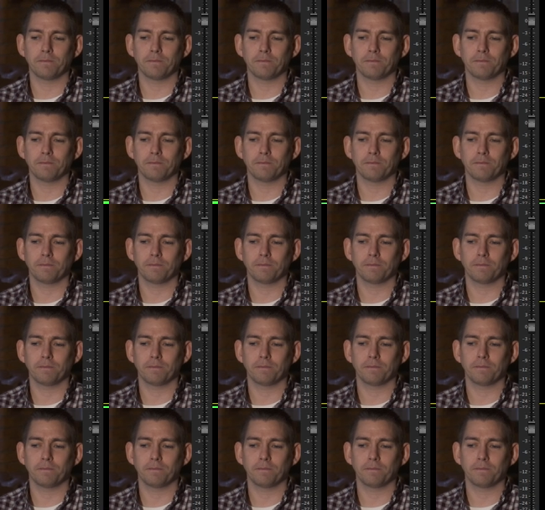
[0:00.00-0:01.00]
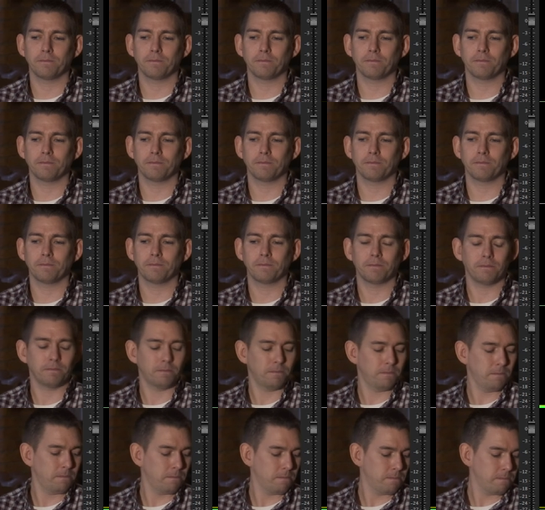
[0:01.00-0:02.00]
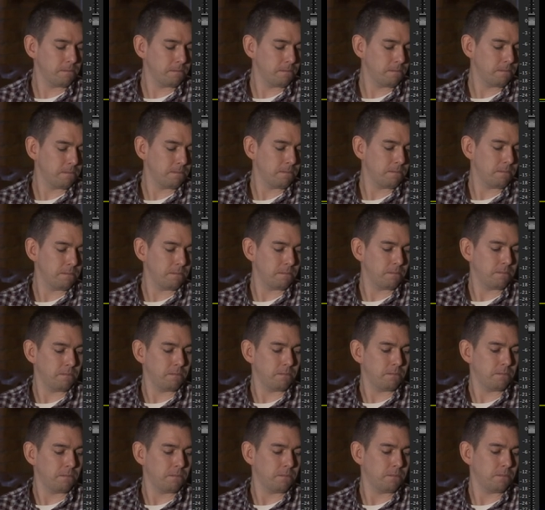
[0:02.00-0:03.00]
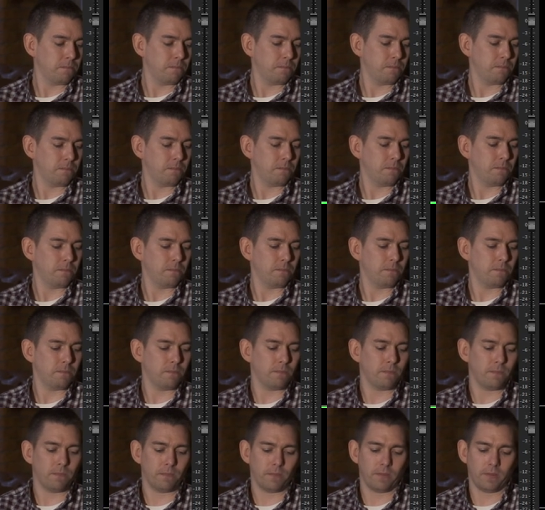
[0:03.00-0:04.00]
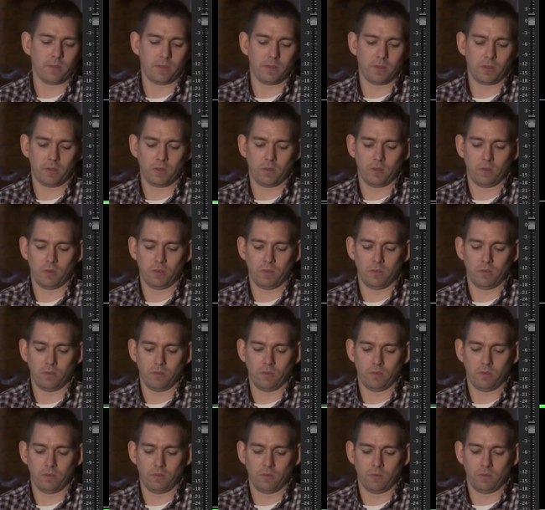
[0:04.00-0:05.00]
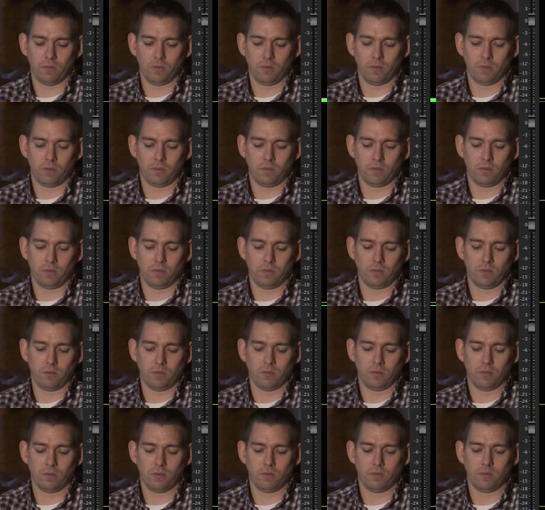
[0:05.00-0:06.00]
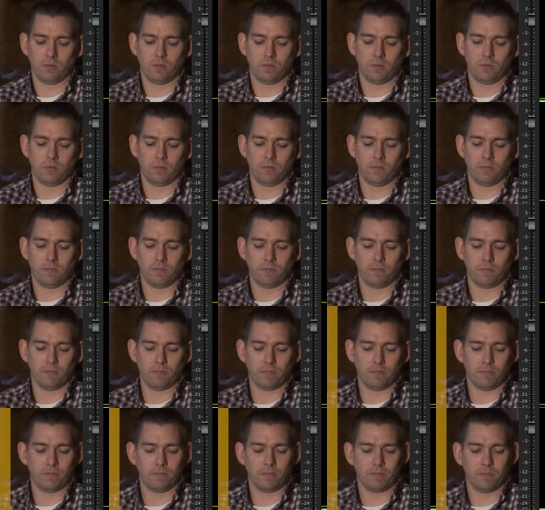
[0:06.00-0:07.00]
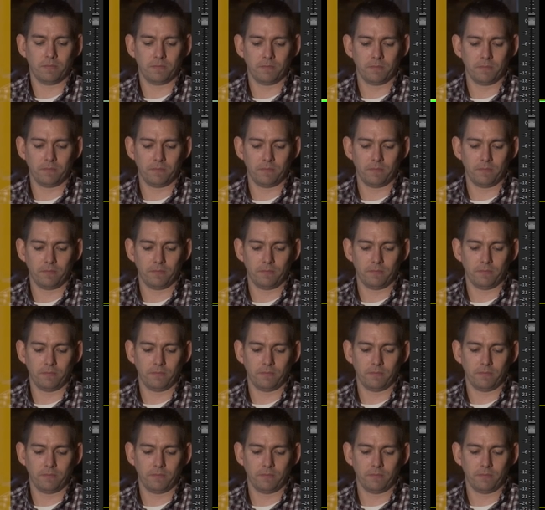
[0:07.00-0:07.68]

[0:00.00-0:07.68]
Nobody speaks.